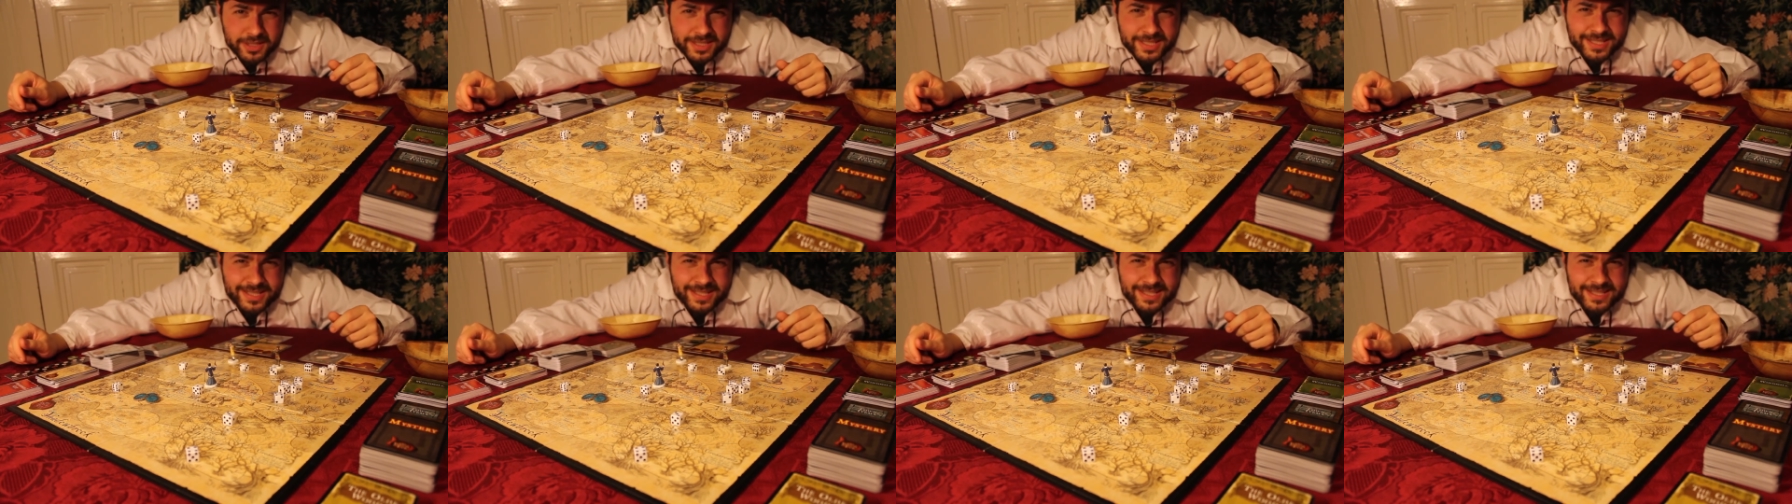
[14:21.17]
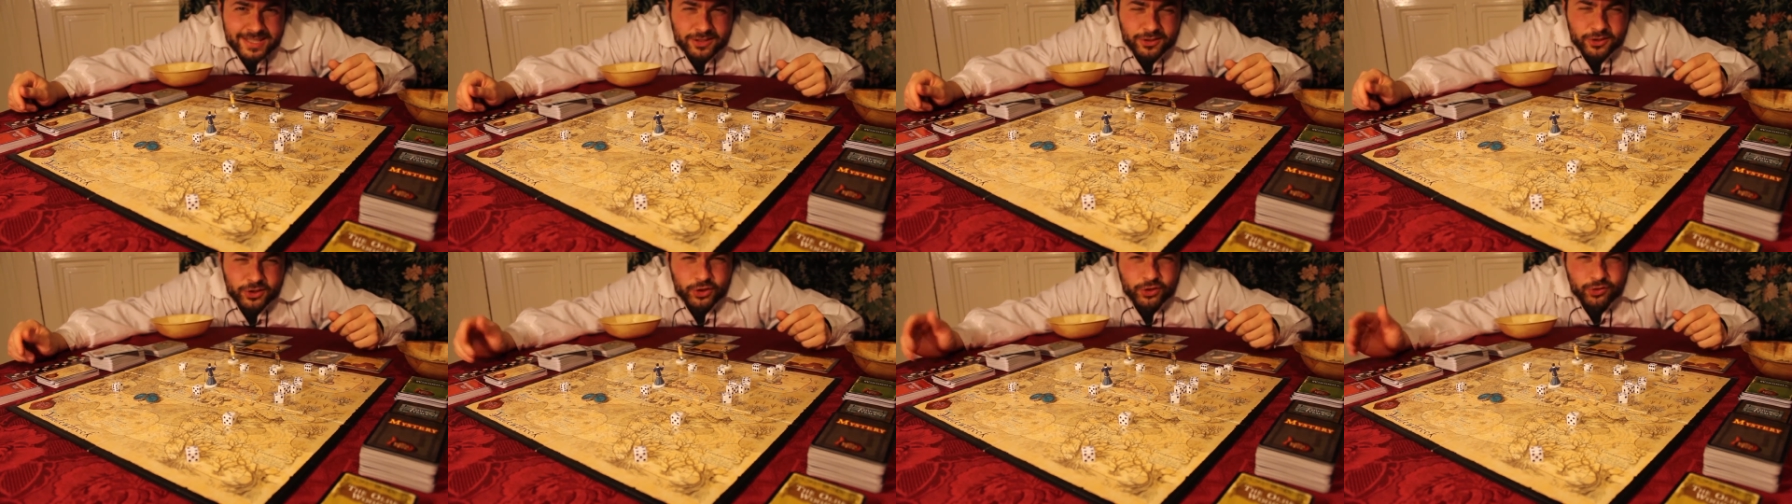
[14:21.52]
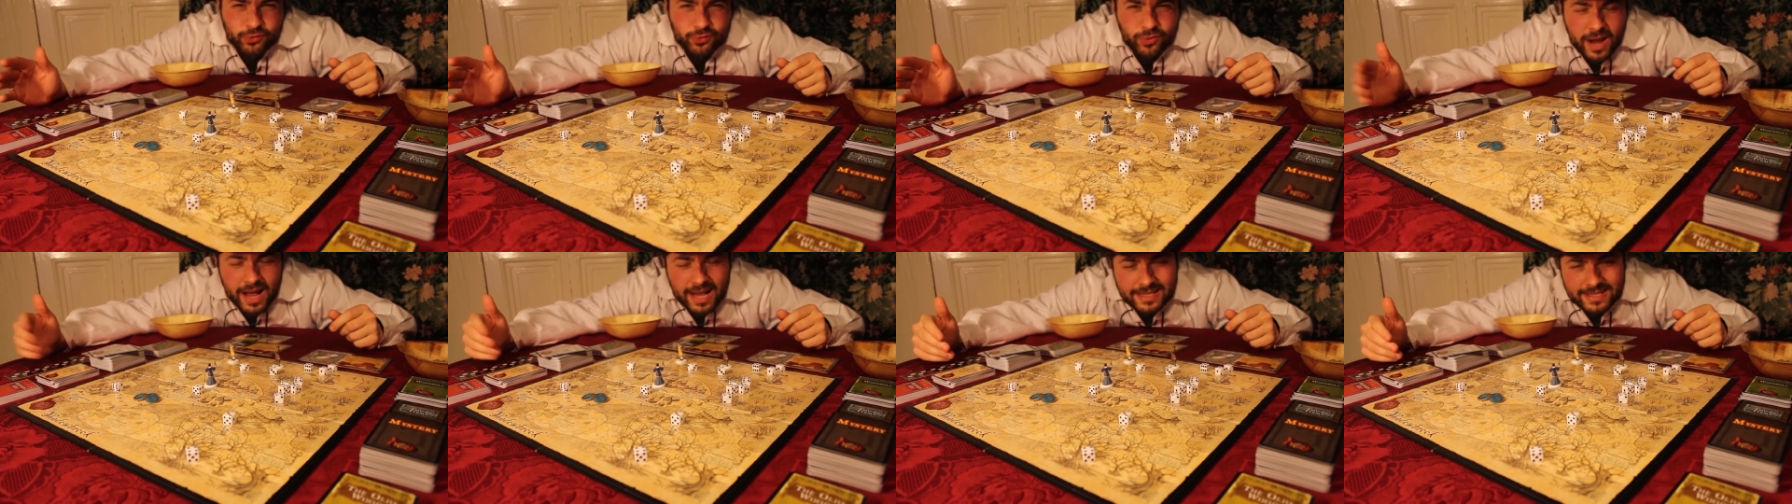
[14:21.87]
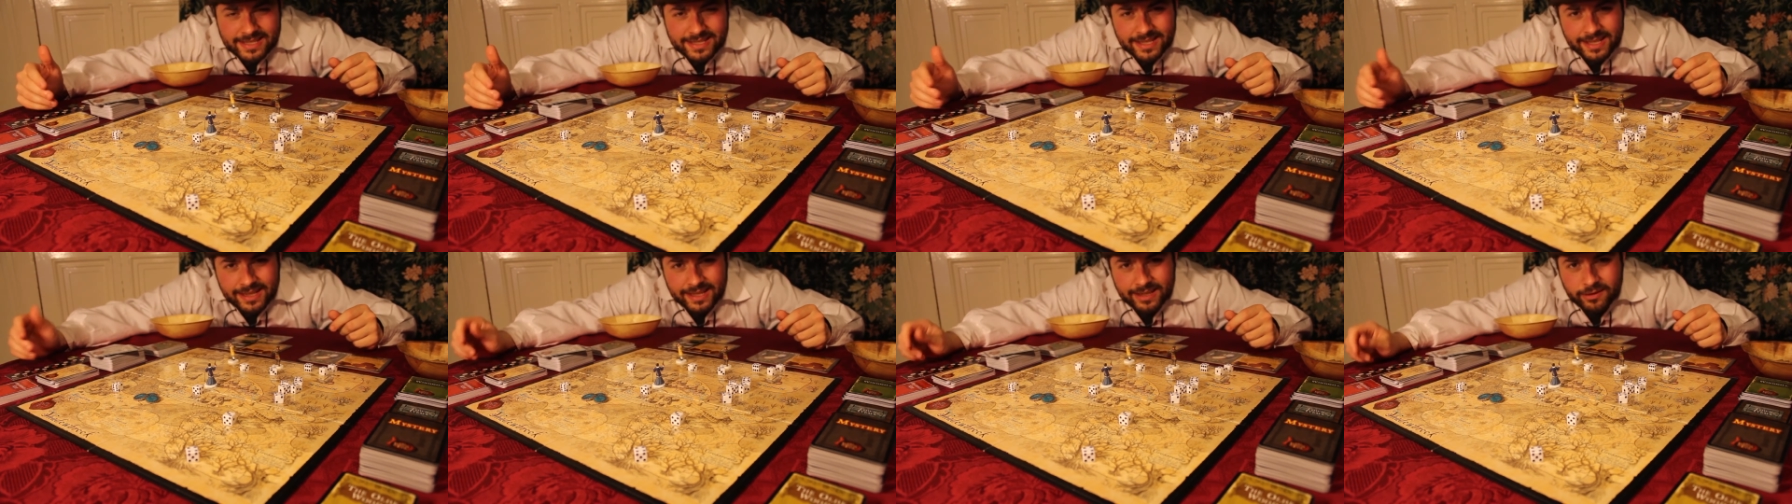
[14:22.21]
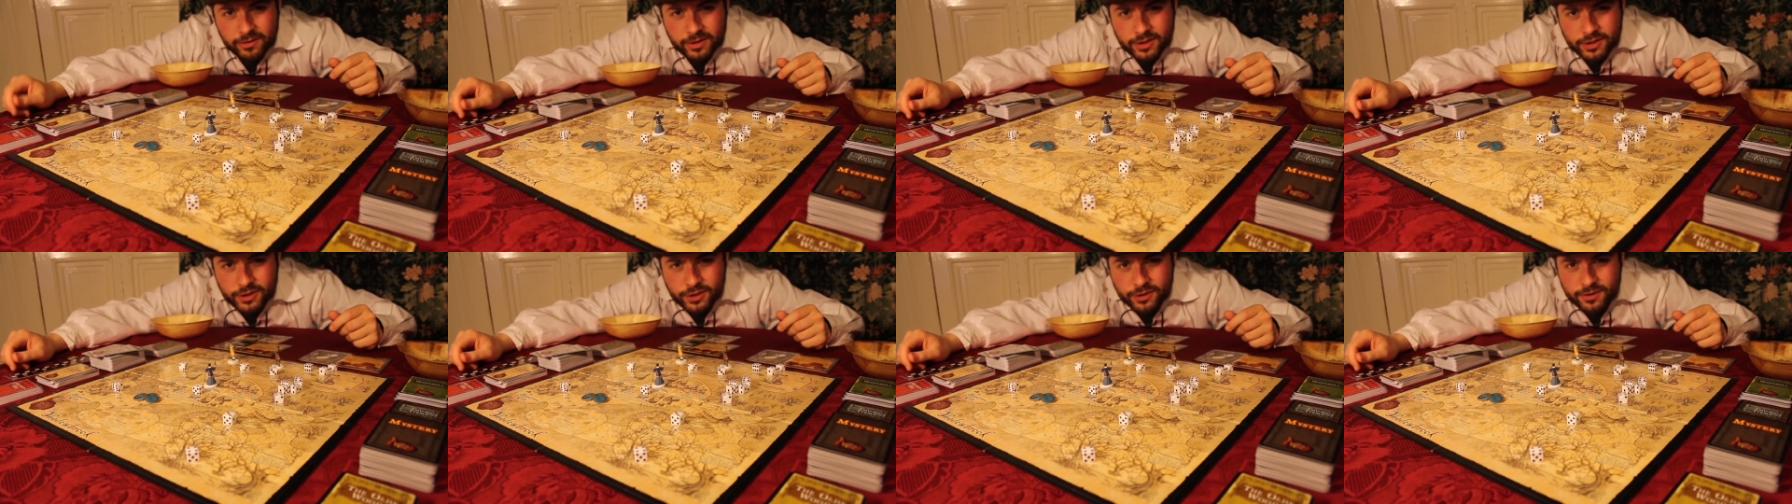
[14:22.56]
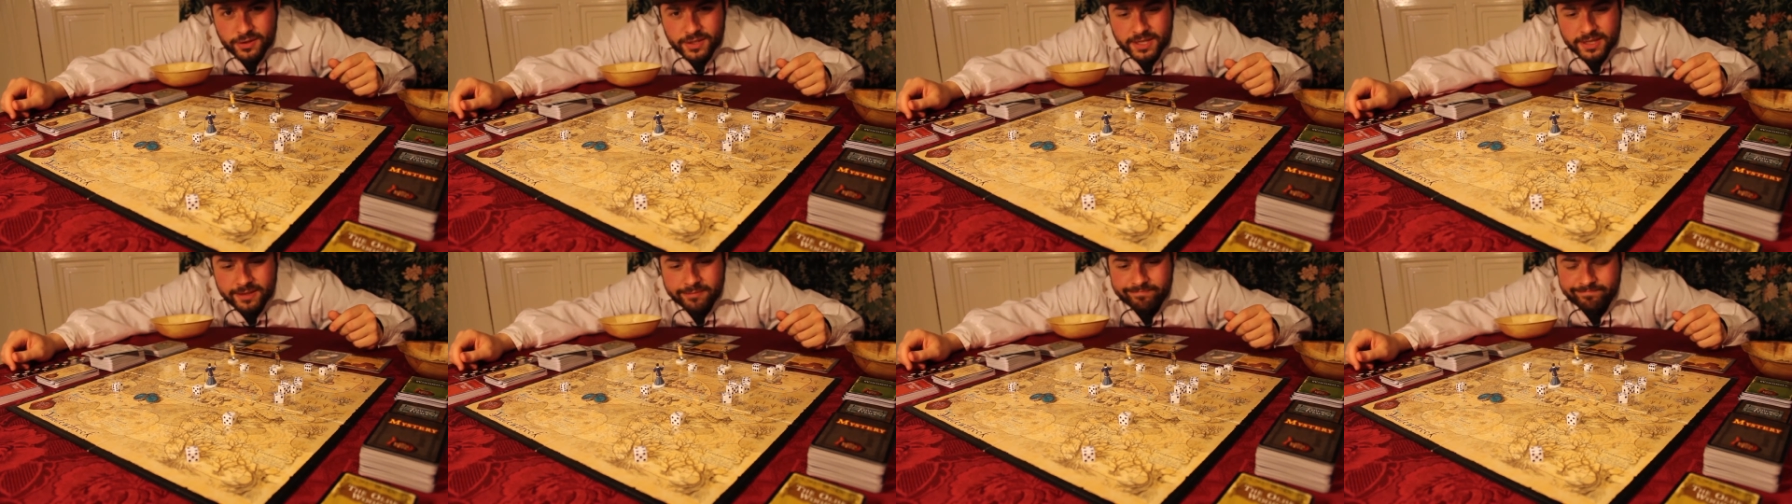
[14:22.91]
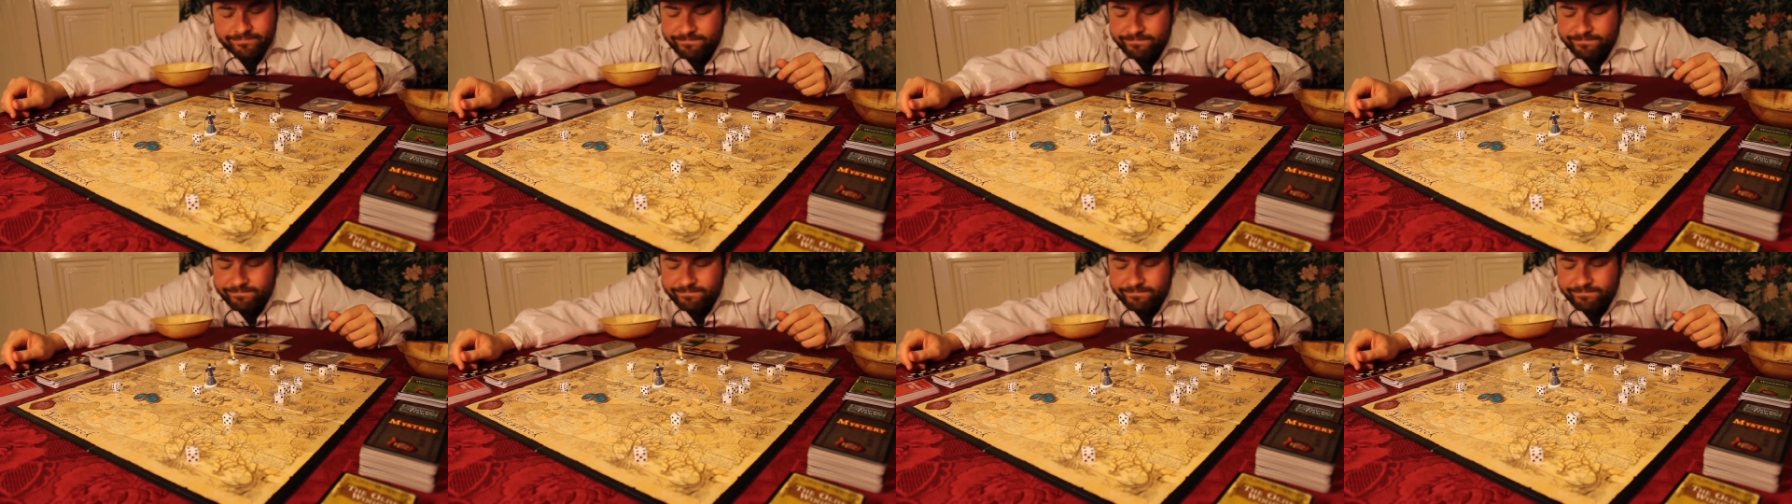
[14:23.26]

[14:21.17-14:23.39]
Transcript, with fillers: to need to drastically reduce it.